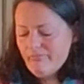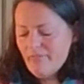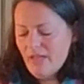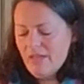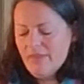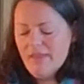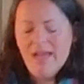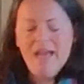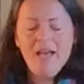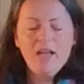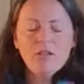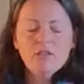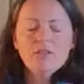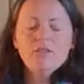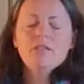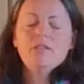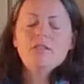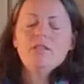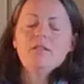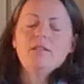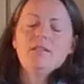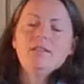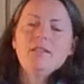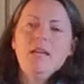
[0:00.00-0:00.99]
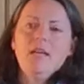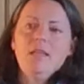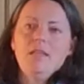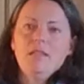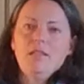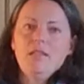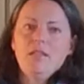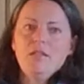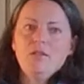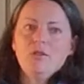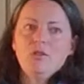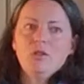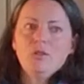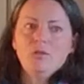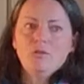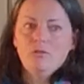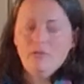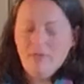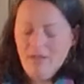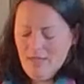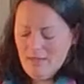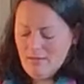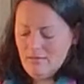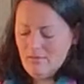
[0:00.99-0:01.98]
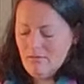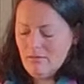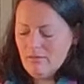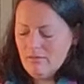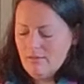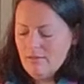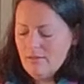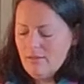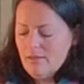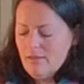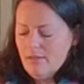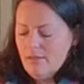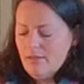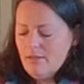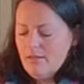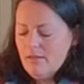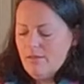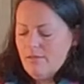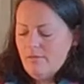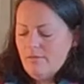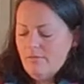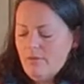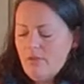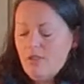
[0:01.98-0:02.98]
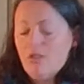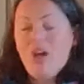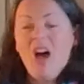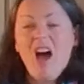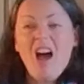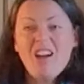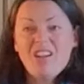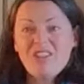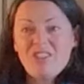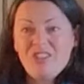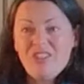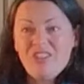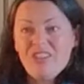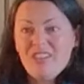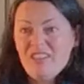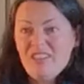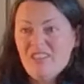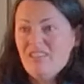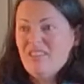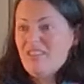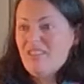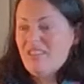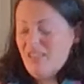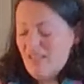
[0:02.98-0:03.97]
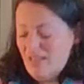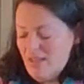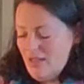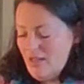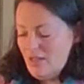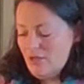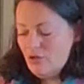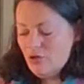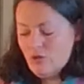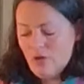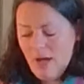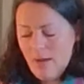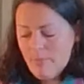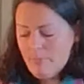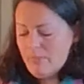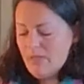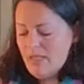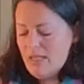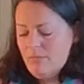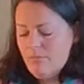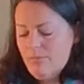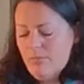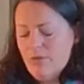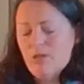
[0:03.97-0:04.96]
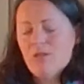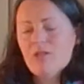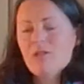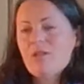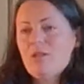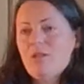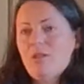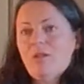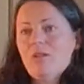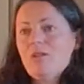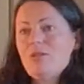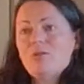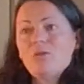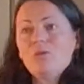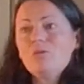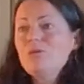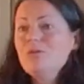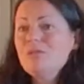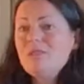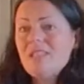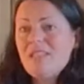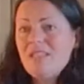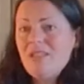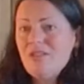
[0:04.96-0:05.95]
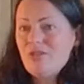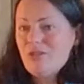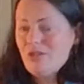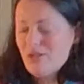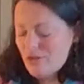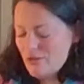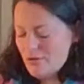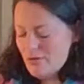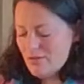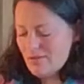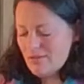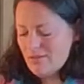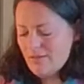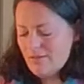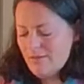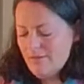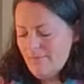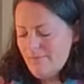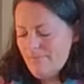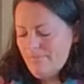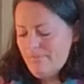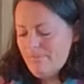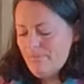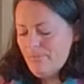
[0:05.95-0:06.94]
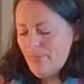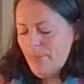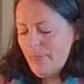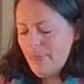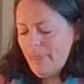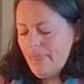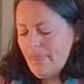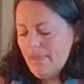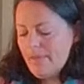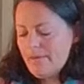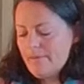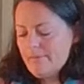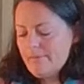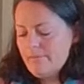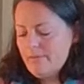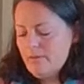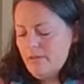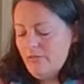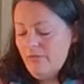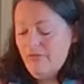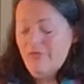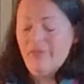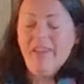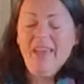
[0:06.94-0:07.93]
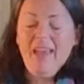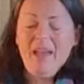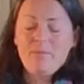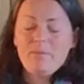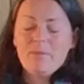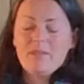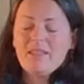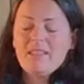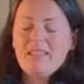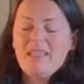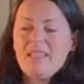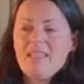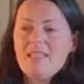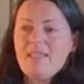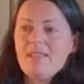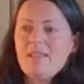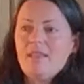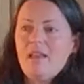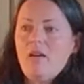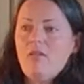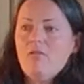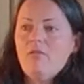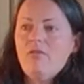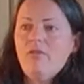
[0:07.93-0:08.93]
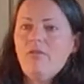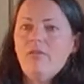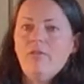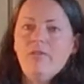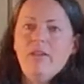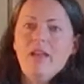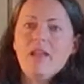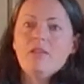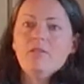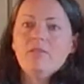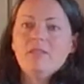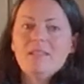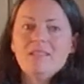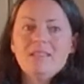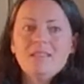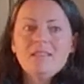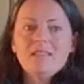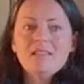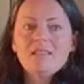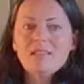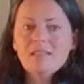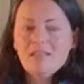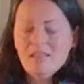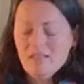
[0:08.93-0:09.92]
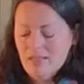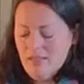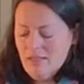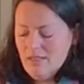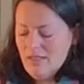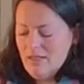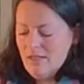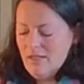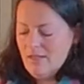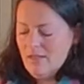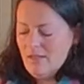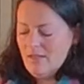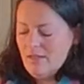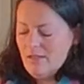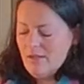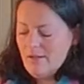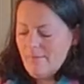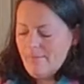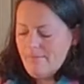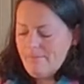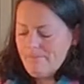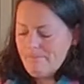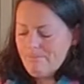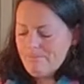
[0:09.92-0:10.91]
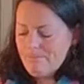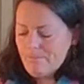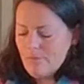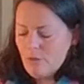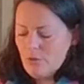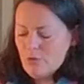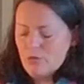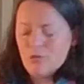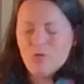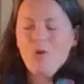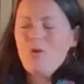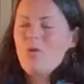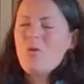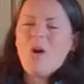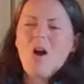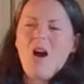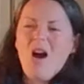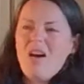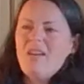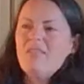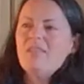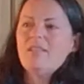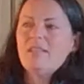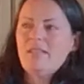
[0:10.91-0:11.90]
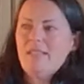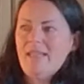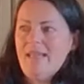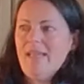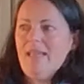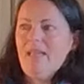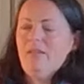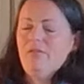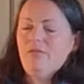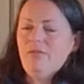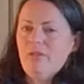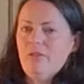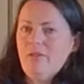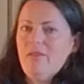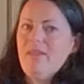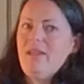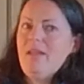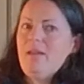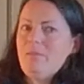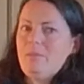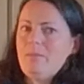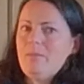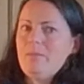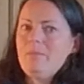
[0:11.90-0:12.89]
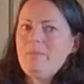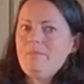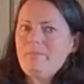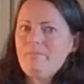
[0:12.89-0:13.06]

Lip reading: The elders and the children, the doctors and the shopkeepers and the school teachers, the families of veterans. There's no holiday for them.